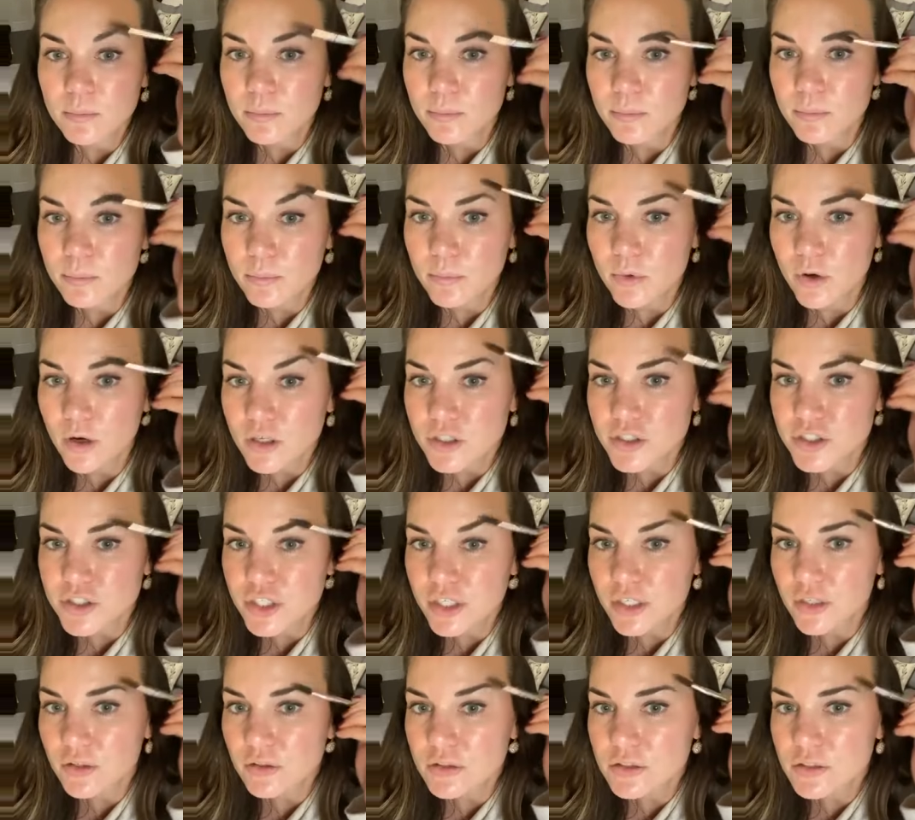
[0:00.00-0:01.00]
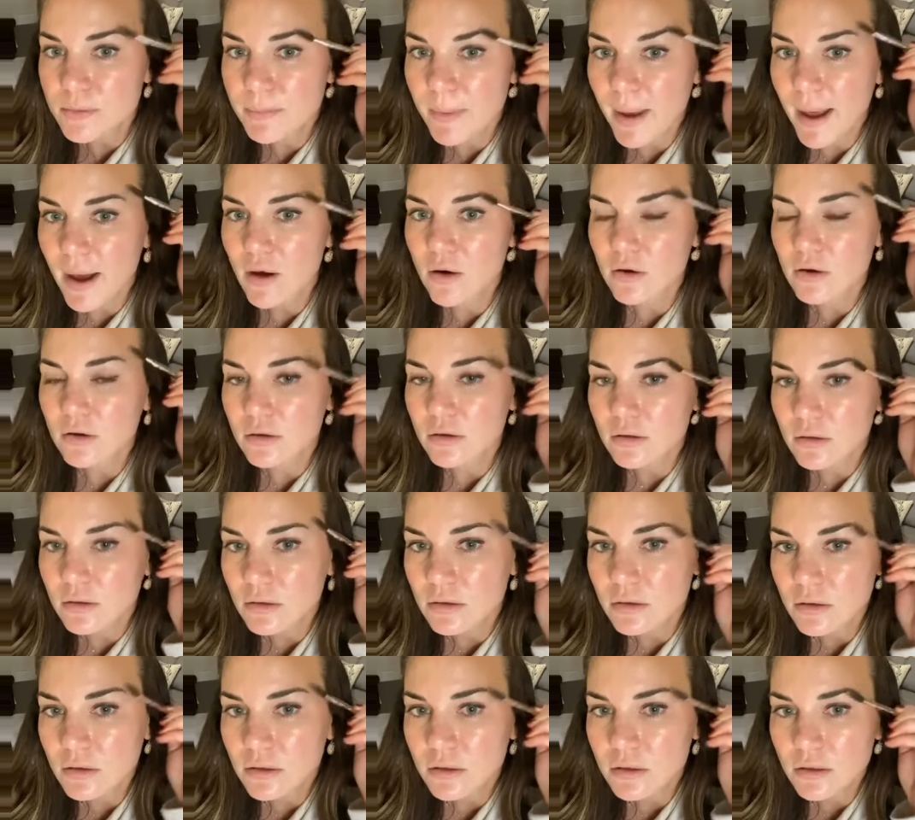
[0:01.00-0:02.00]
Brooke Shields about.
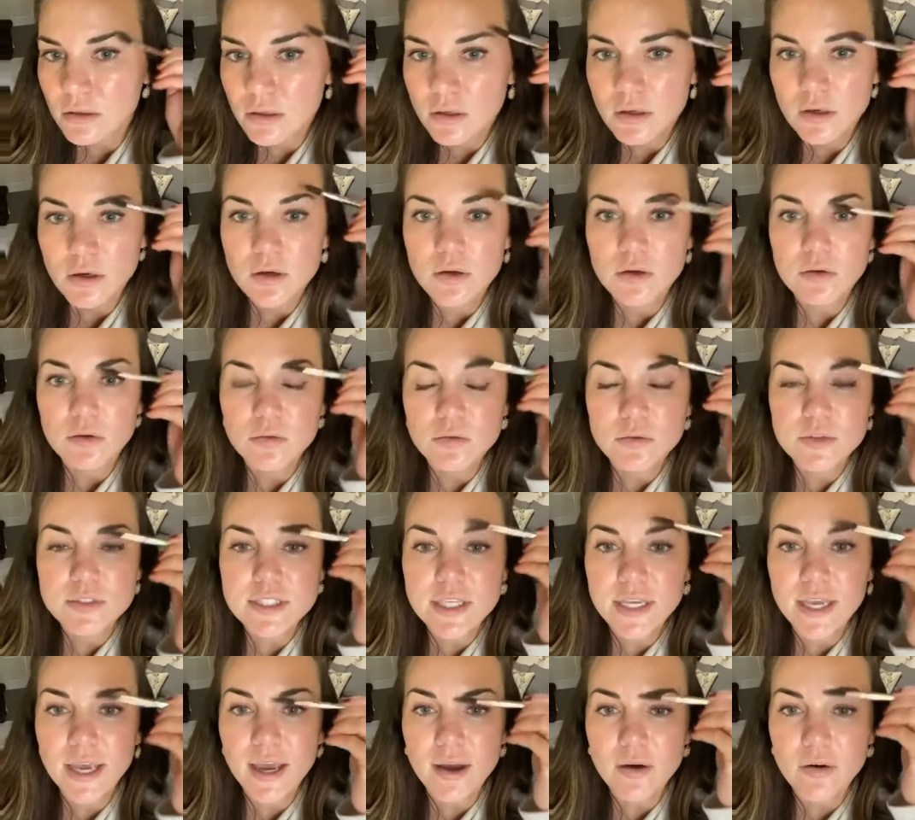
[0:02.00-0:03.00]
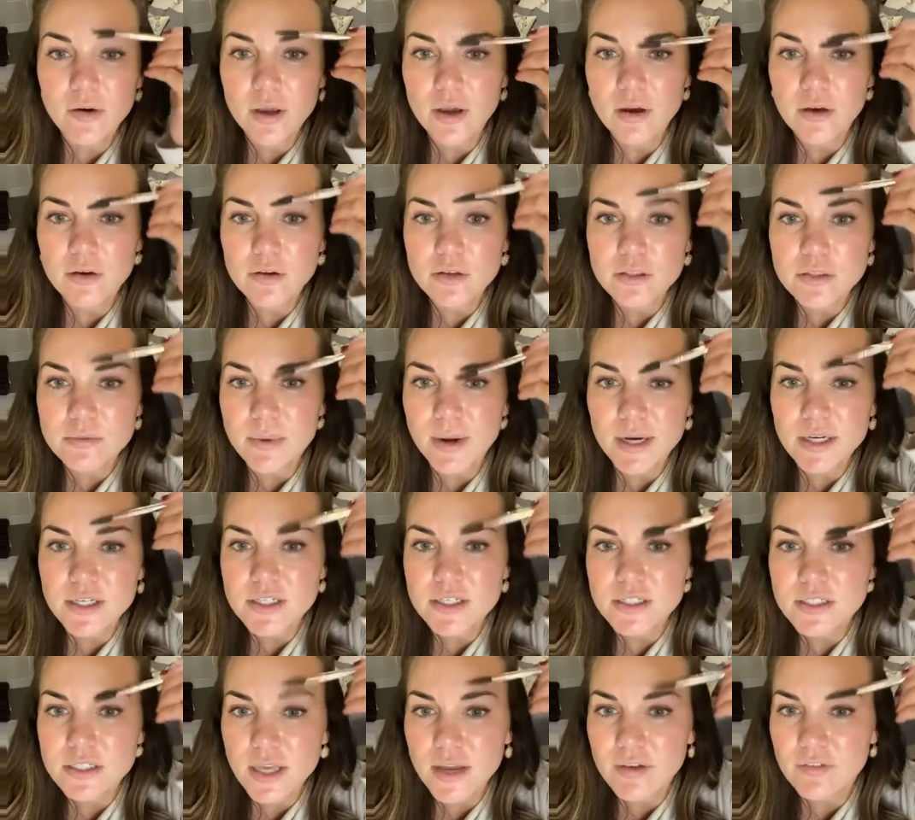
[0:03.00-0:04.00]
We'll see how it goes, but I
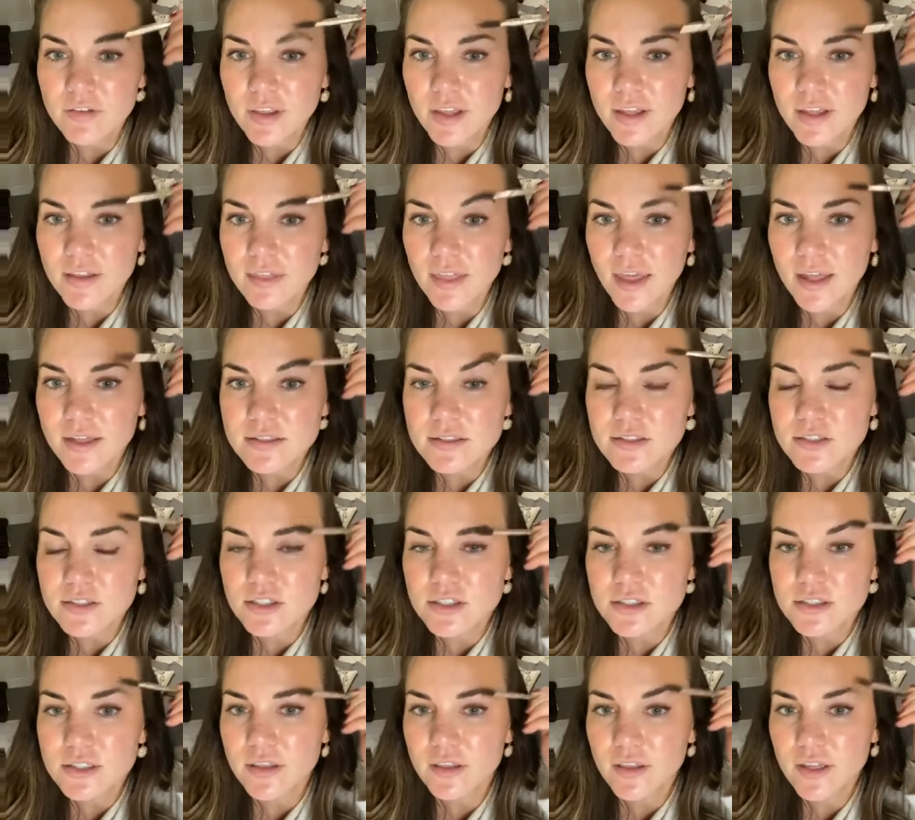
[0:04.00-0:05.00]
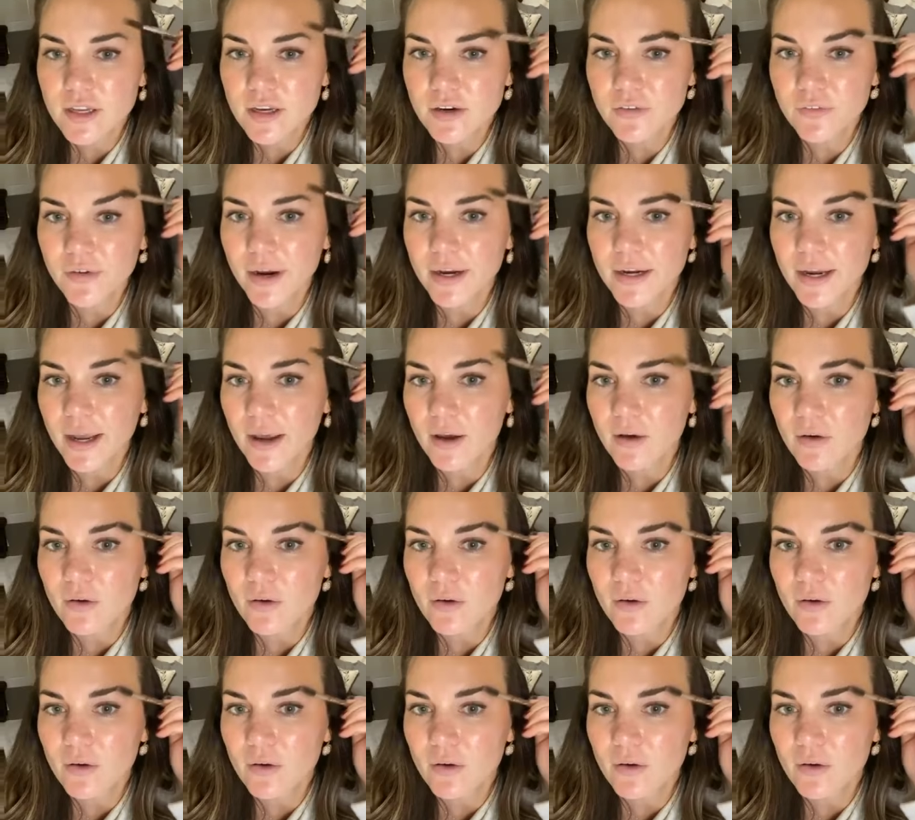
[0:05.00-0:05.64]
feel like that's just the thing right now.